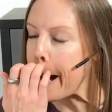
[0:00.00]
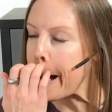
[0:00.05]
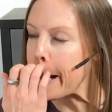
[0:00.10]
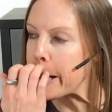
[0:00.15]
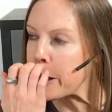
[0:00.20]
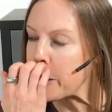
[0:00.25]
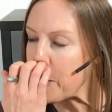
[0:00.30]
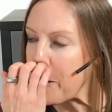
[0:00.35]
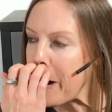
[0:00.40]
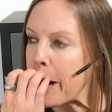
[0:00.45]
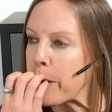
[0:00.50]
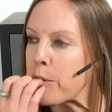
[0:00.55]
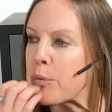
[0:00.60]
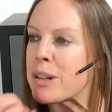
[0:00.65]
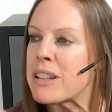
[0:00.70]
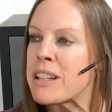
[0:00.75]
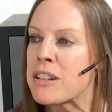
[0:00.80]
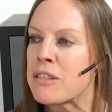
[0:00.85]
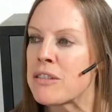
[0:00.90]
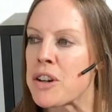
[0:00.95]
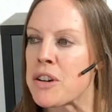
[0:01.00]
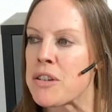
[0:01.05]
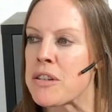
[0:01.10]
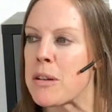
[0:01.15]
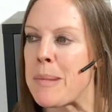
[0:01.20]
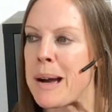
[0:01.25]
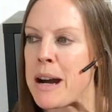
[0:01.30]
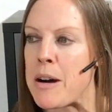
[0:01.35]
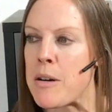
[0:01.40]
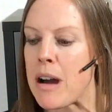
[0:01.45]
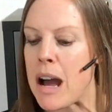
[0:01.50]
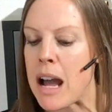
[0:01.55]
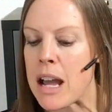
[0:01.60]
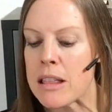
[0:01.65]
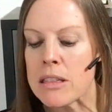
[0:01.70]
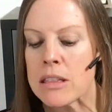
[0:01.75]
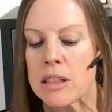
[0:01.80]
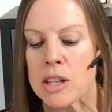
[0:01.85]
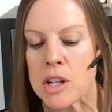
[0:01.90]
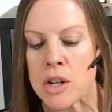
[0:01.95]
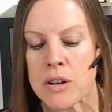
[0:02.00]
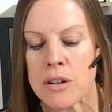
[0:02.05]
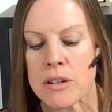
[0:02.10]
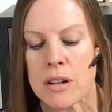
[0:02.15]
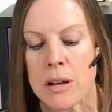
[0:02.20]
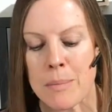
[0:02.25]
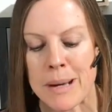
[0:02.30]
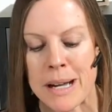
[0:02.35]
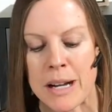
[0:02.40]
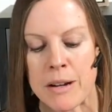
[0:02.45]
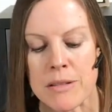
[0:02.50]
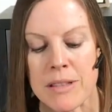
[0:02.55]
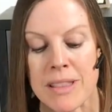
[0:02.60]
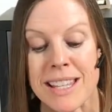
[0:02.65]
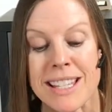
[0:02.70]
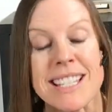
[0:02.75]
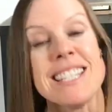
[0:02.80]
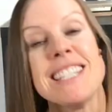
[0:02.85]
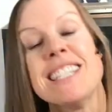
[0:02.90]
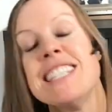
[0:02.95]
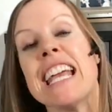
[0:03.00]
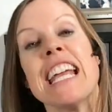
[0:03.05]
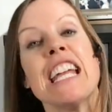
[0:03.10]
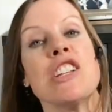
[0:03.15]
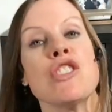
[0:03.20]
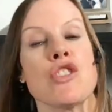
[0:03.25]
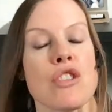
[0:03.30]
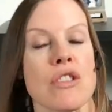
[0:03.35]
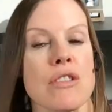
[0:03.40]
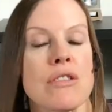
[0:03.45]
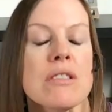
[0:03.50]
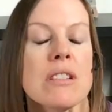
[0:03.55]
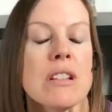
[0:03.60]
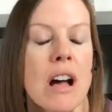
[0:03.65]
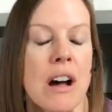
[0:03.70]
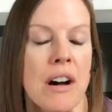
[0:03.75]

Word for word: uh, you know i really learned about i learned about the dangers